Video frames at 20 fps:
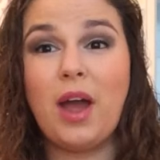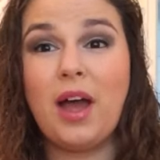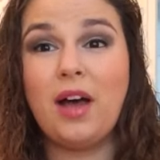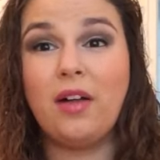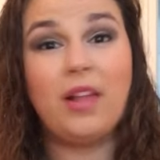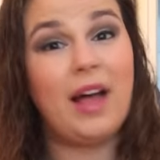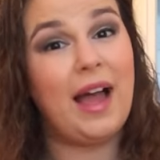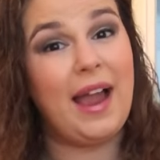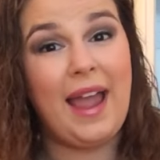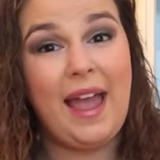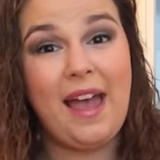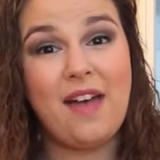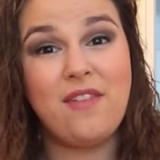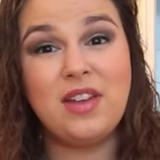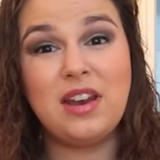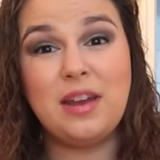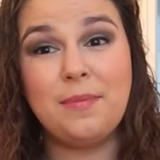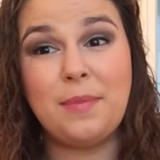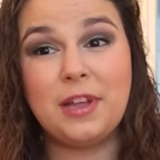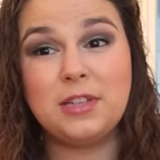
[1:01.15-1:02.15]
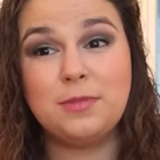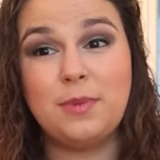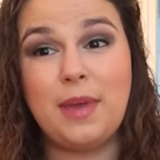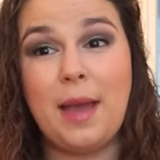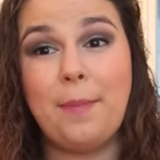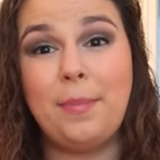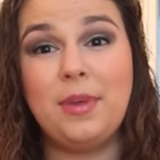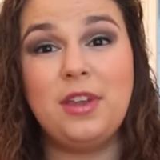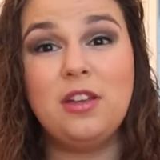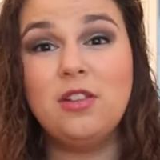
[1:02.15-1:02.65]
well, I have it, it makes me
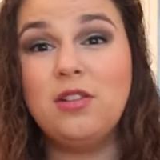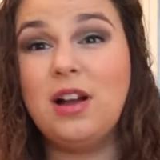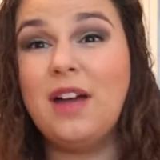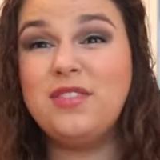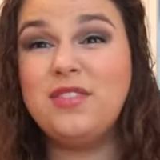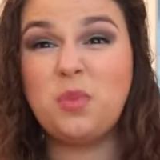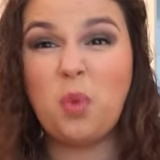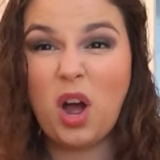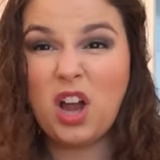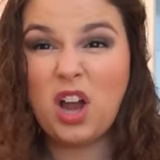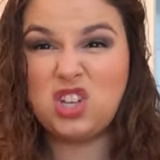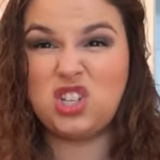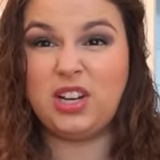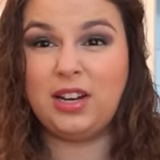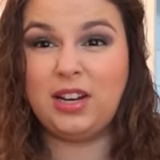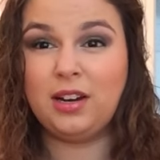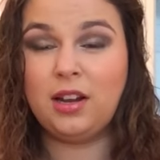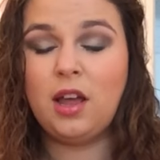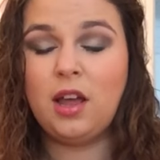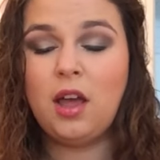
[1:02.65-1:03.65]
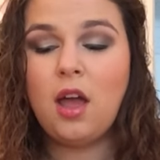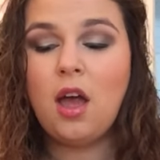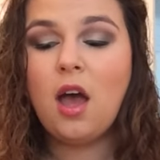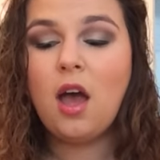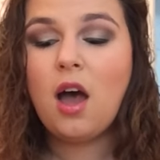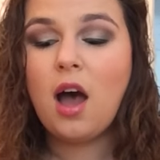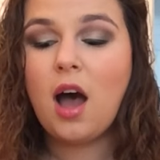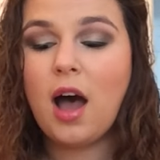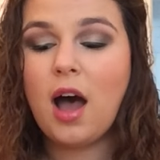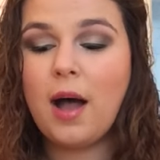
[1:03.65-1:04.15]
happy, you don't have to watch it.
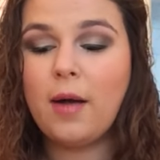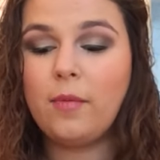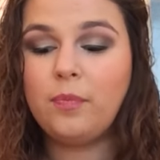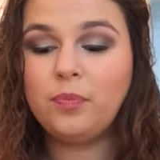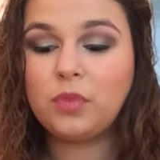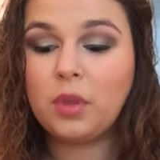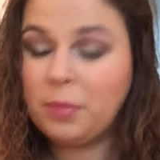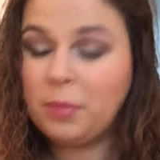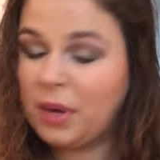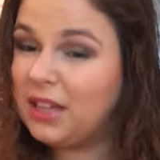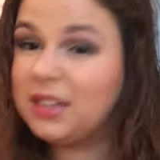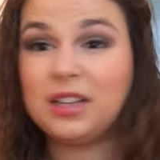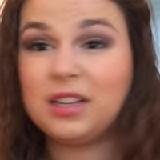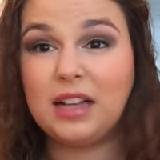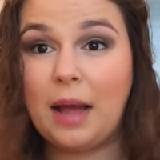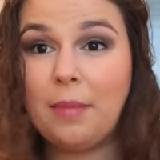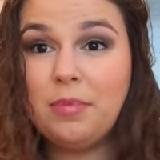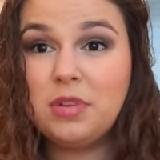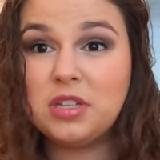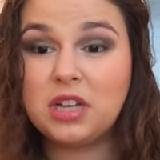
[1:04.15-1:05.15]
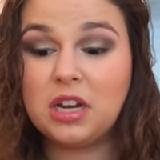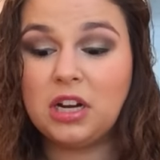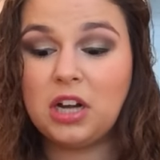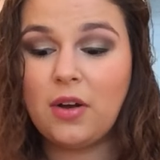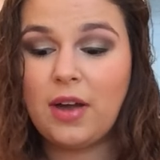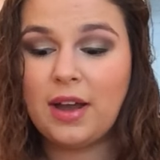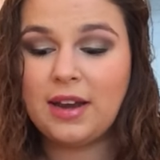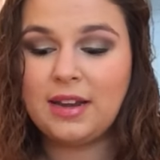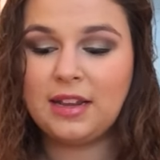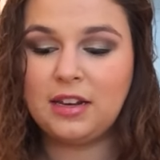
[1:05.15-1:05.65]
But I'm just gonna
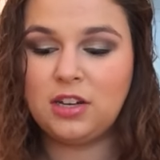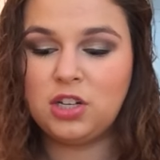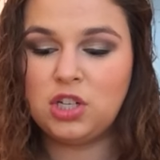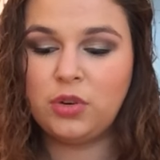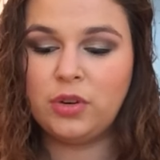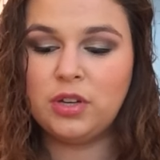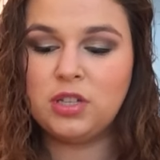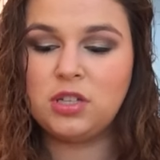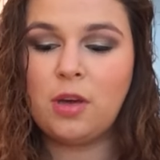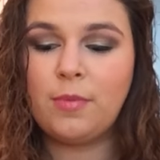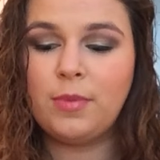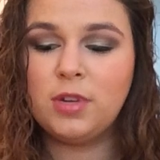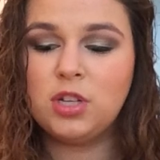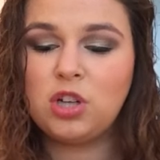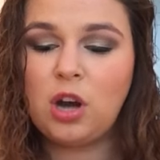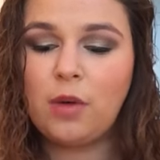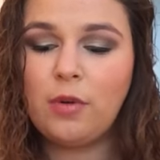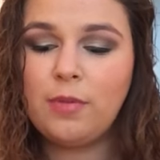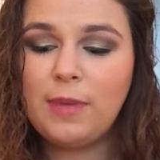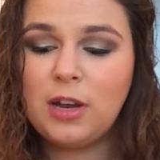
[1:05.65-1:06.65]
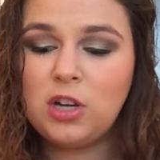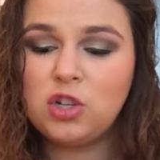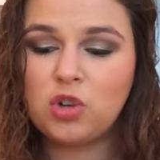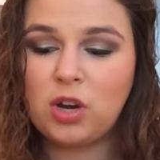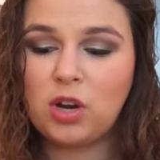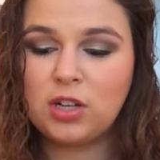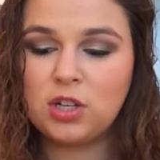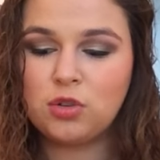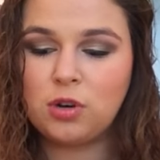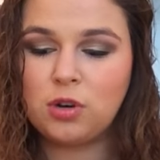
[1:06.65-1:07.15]
go ahead and get into it. So I'm gonna start with my
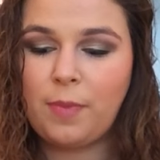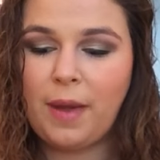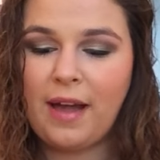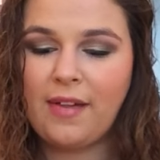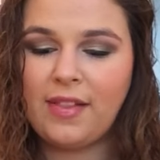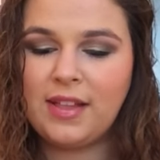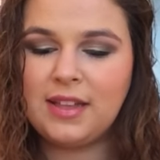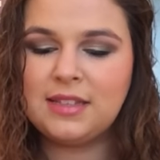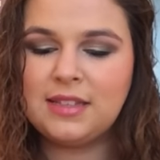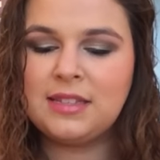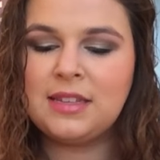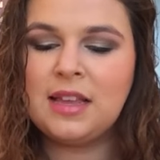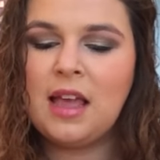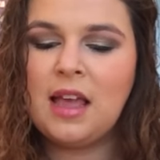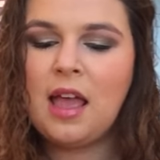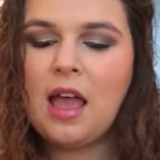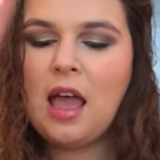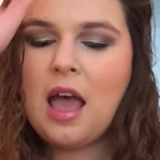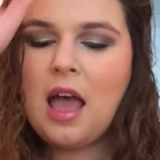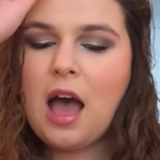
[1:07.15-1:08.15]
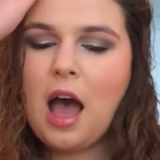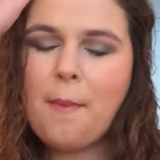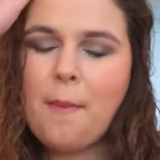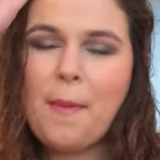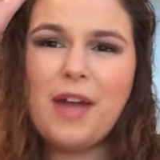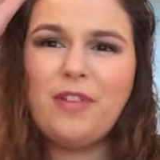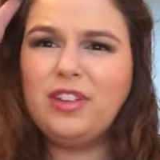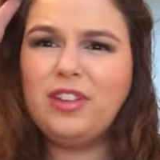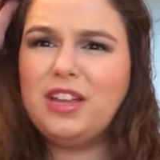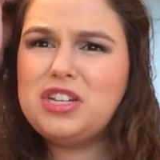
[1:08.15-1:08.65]
drugstore palettes.
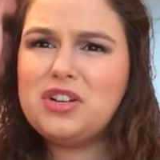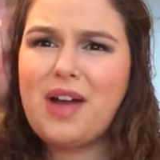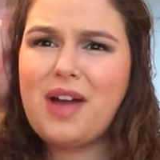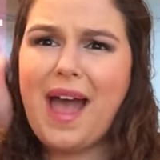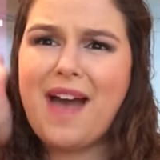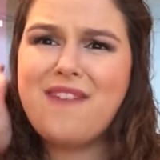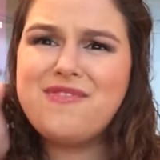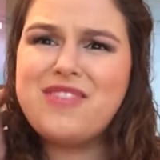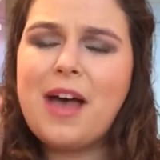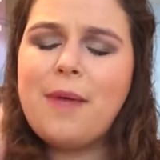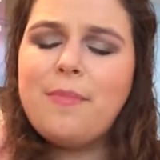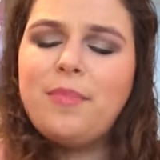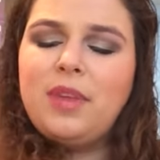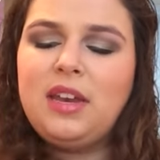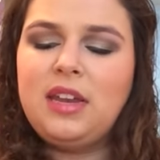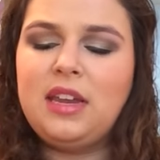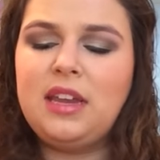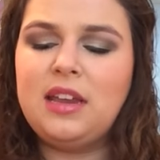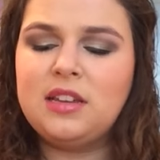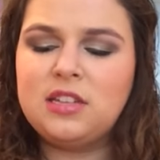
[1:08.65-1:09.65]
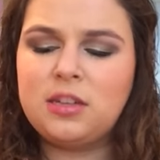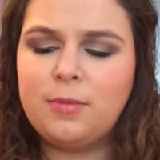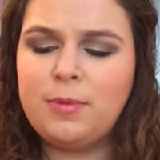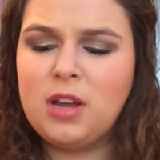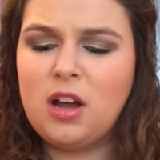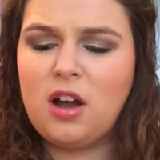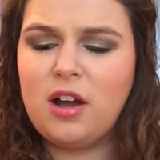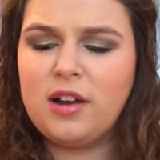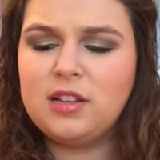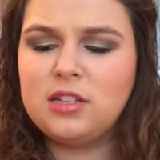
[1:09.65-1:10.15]
I really don't have that many, to
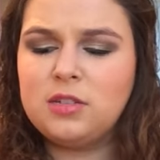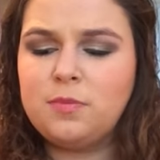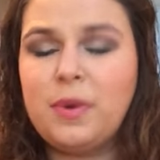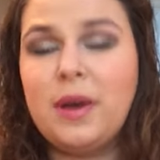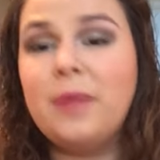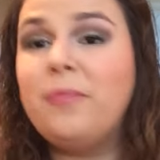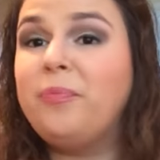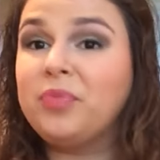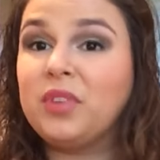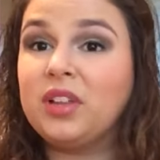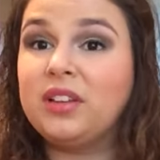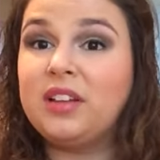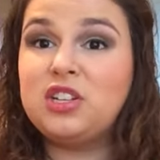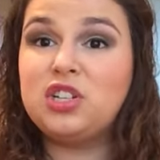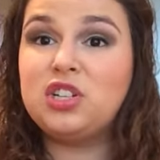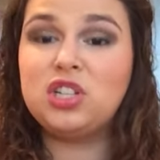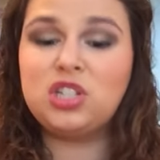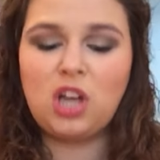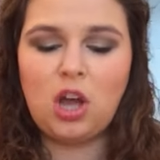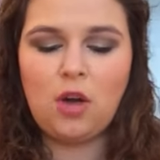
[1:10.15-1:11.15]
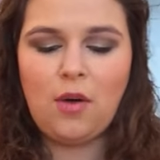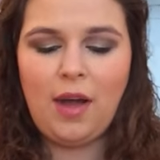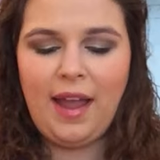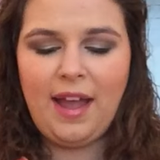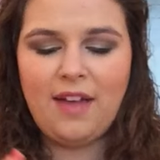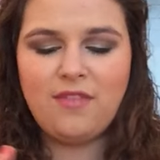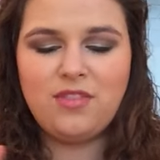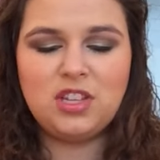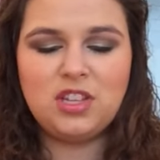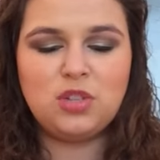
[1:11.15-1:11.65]
be honest, but let's just go. I
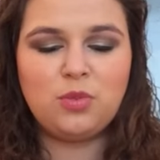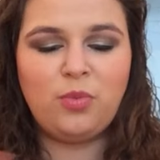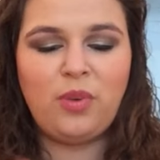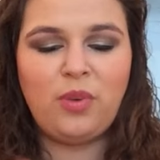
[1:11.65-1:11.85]
have this